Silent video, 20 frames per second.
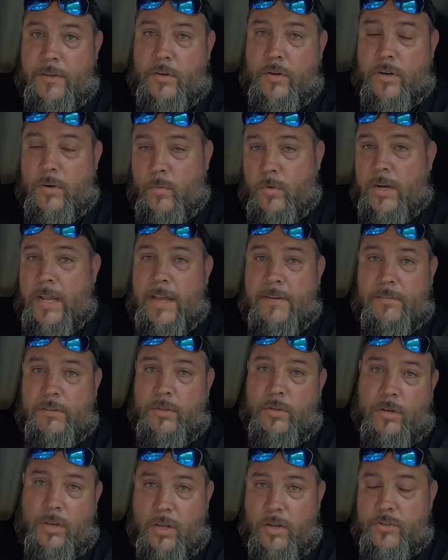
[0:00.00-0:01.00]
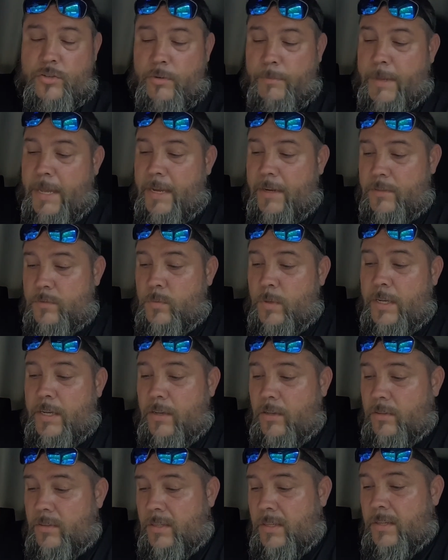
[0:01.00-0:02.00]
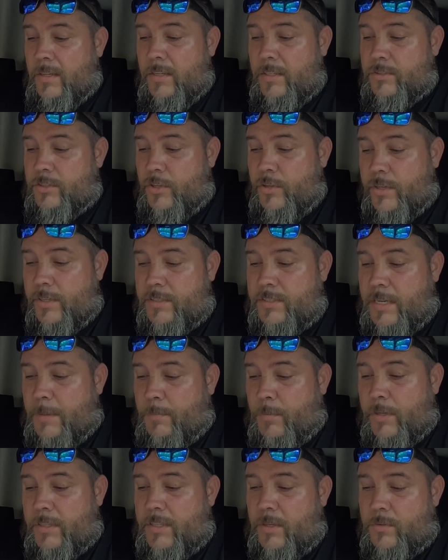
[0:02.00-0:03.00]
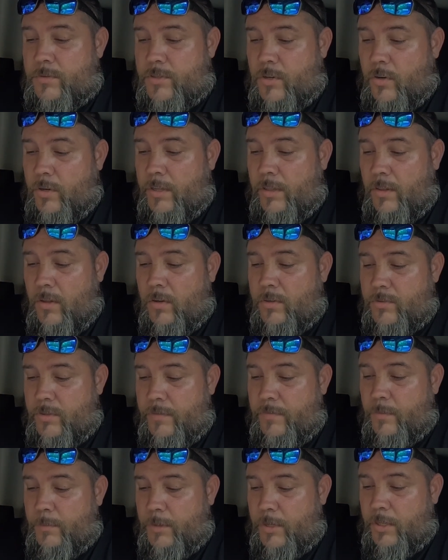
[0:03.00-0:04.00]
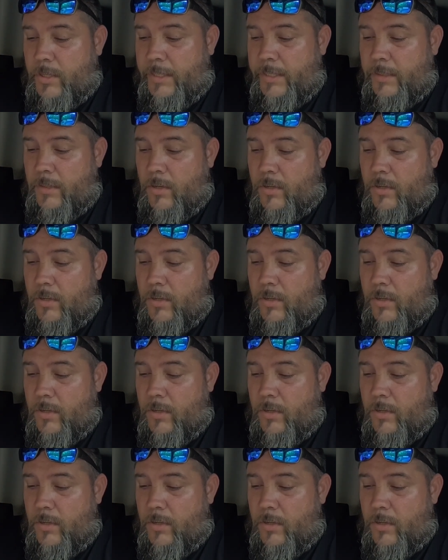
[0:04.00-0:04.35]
You're going to want to have a little laundry bag as well, so you can separate those dirty laundry from your clean